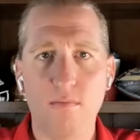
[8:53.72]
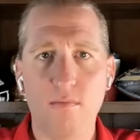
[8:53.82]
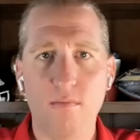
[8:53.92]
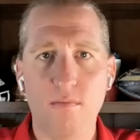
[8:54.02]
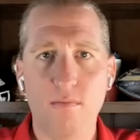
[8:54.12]

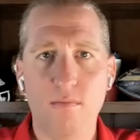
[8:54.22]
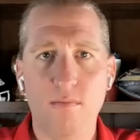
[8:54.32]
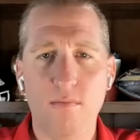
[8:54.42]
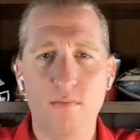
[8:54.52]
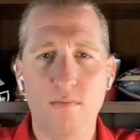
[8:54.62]

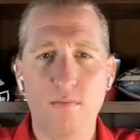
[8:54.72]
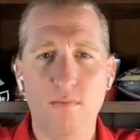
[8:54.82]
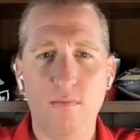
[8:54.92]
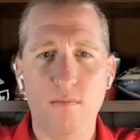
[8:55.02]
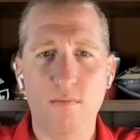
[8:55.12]

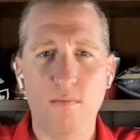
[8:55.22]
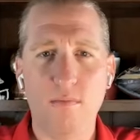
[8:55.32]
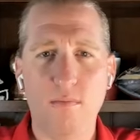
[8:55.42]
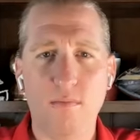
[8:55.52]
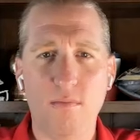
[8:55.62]

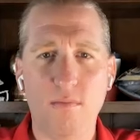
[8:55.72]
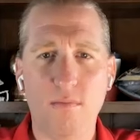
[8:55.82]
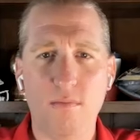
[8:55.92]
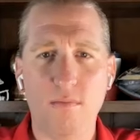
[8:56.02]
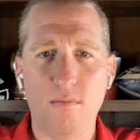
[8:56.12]

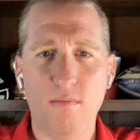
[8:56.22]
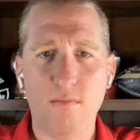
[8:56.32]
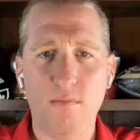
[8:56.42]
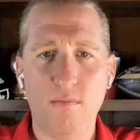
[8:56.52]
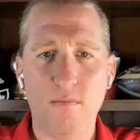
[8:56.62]

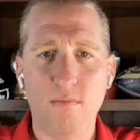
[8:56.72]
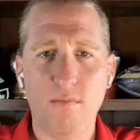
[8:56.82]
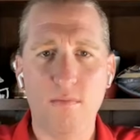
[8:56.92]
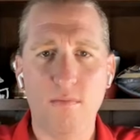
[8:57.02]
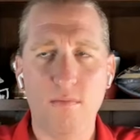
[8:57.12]

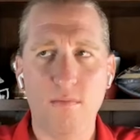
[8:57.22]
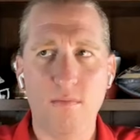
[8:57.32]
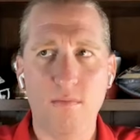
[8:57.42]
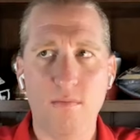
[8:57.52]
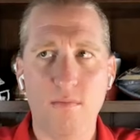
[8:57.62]

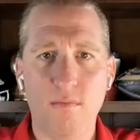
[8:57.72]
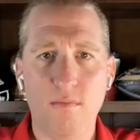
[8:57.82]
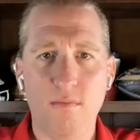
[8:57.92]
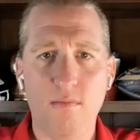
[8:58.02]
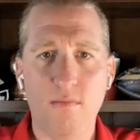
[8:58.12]

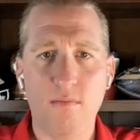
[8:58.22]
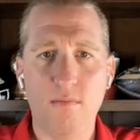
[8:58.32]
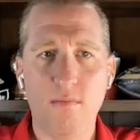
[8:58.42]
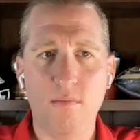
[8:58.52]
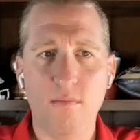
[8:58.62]

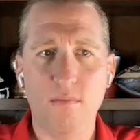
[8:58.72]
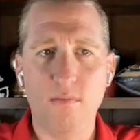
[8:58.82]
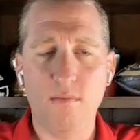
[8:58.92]
[no speech]